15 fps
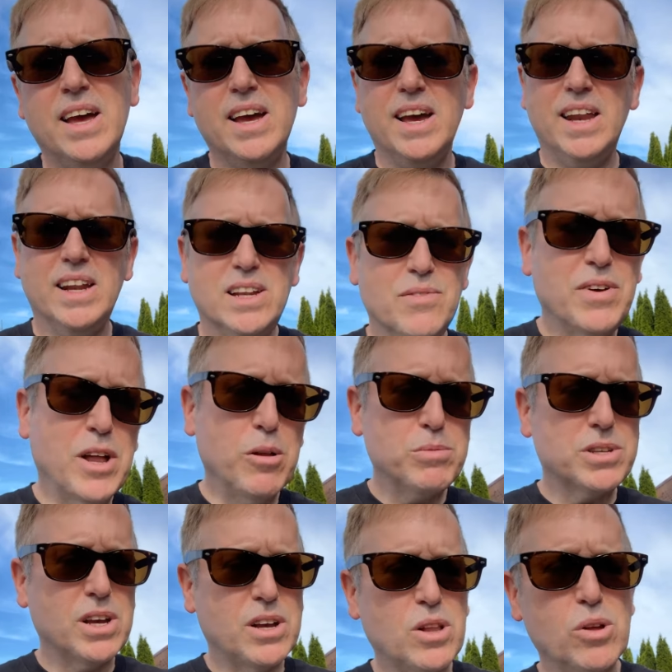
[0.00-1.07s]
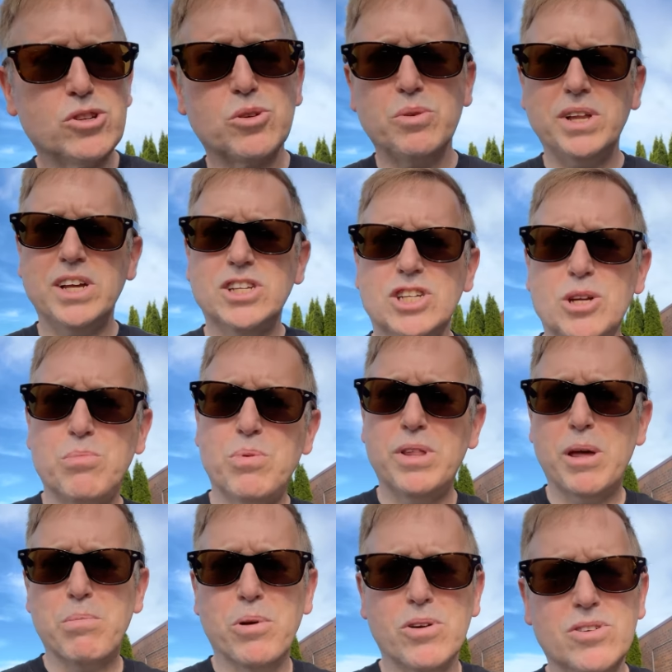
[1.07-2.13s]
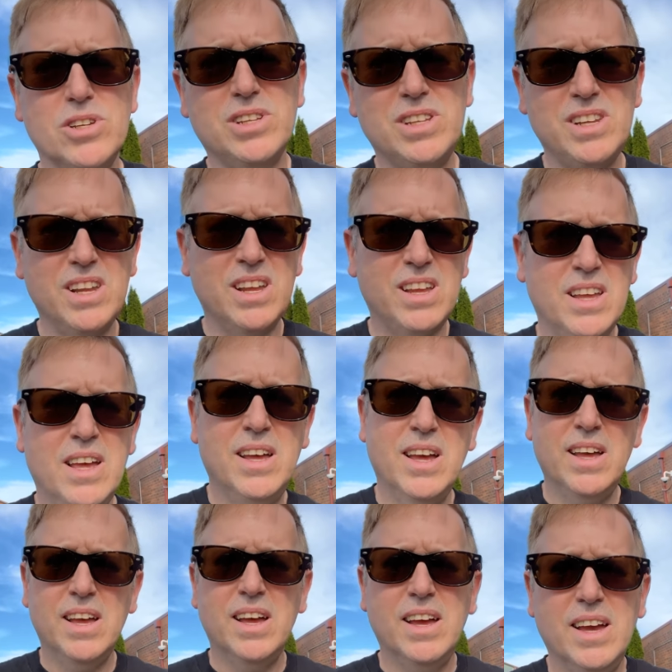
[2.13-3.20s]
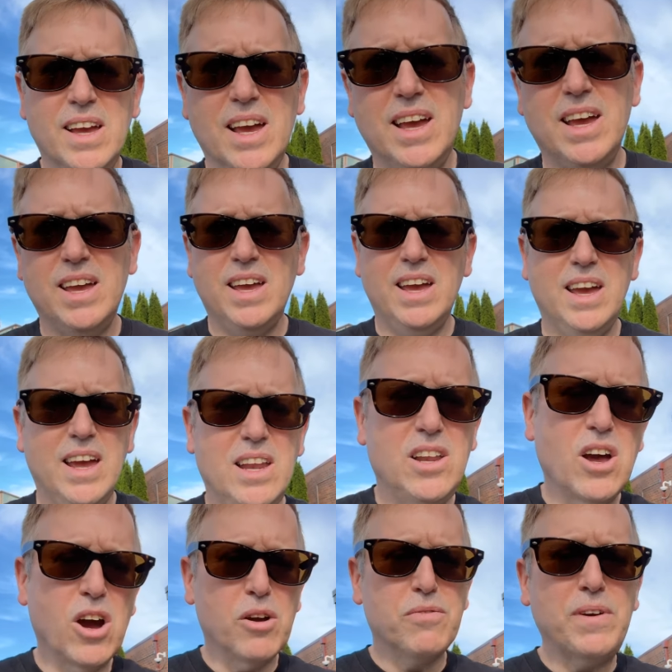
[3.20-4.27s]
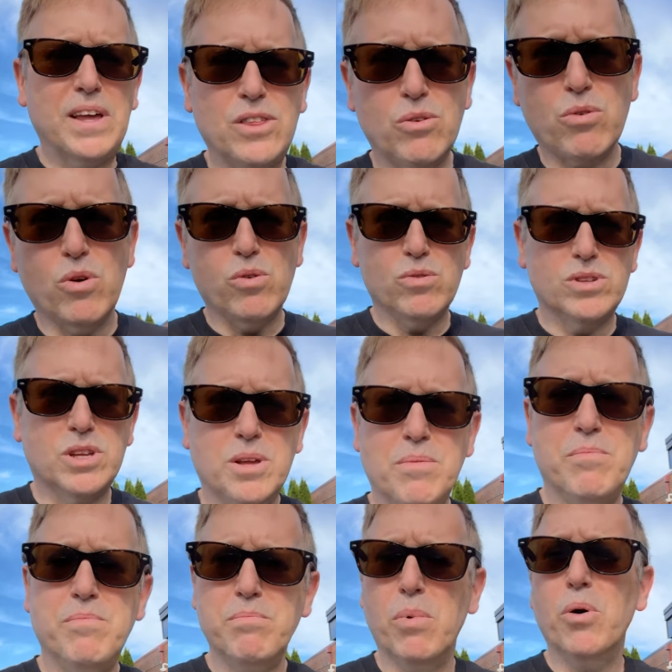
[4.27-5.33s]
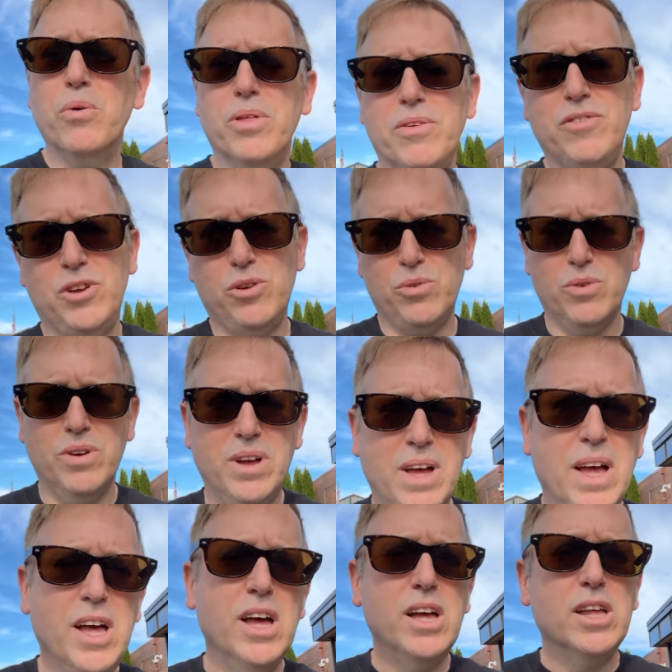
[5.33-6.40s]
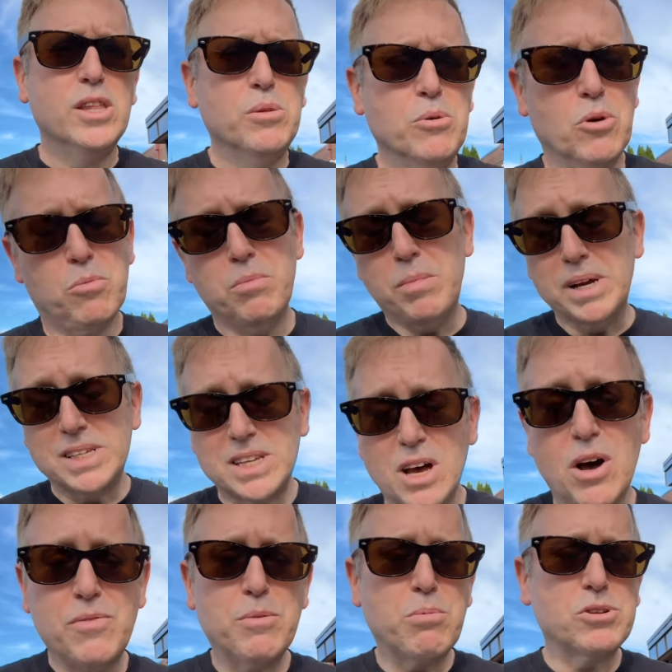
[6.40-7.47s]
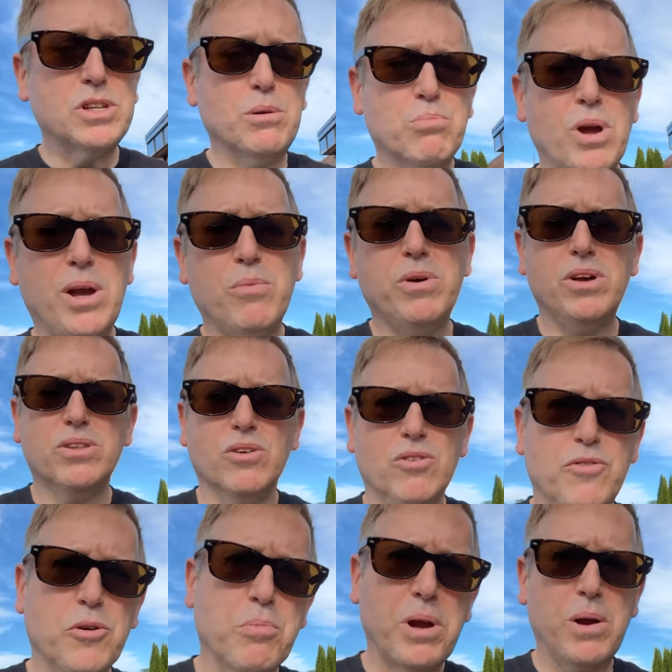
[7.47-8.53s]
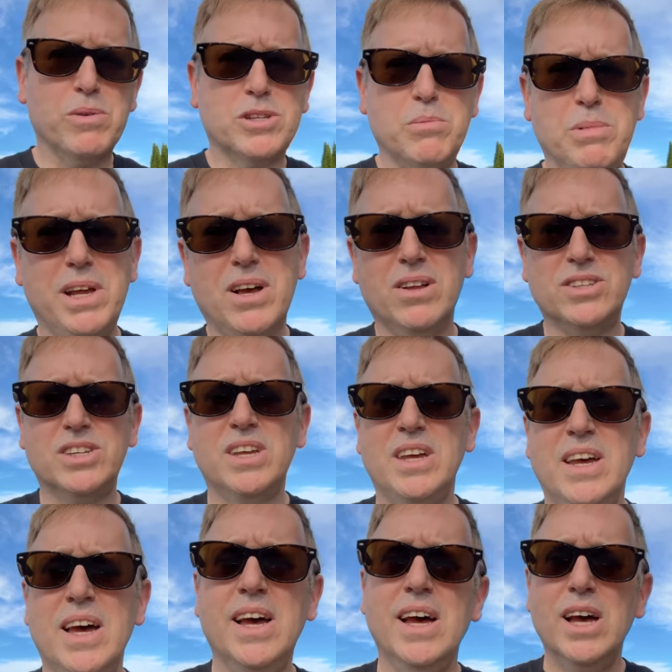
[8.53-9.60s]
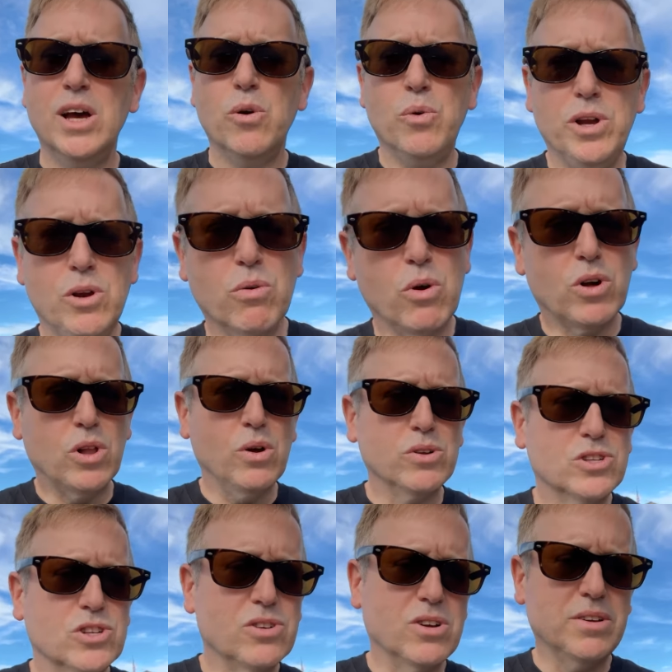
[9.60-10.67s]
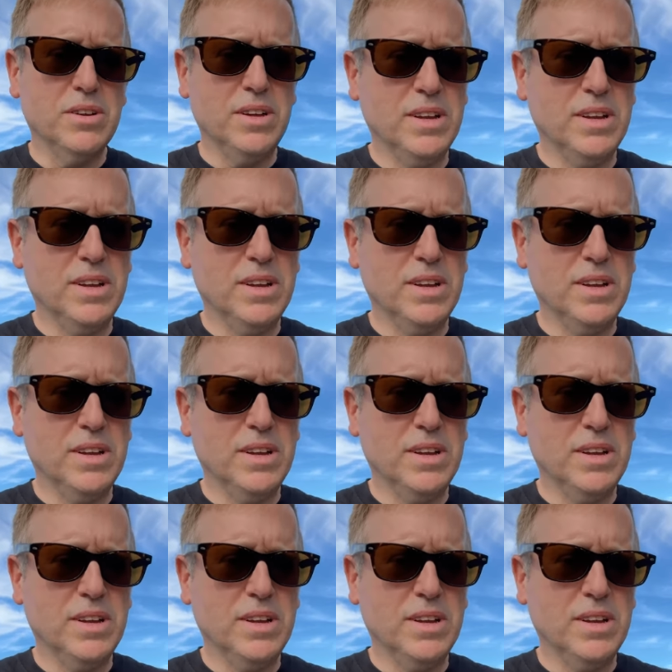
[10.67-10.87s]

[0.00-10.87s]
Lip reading: And it develops a closer relationship with that person and our faith grows, both of you. Or myself, the person I'm praying with, or if you're praying with somebody else, we grow closer.